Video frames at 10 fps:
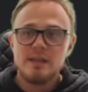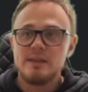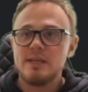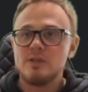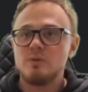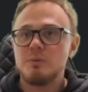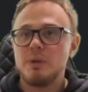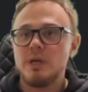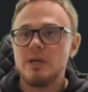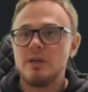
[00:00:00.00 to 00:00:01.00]
these would
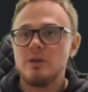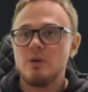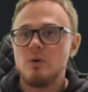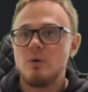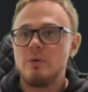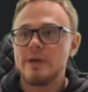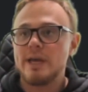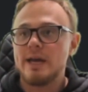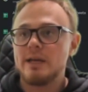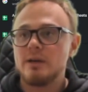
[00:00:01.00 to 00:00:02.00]
be your
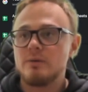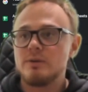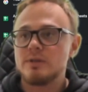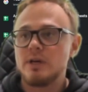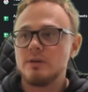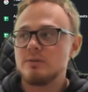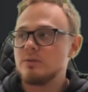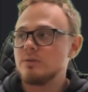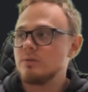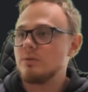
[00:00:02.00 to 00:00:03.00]
organic
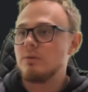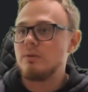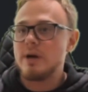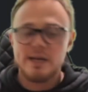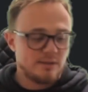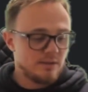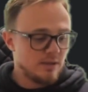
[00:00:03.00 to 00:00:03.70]
results, right?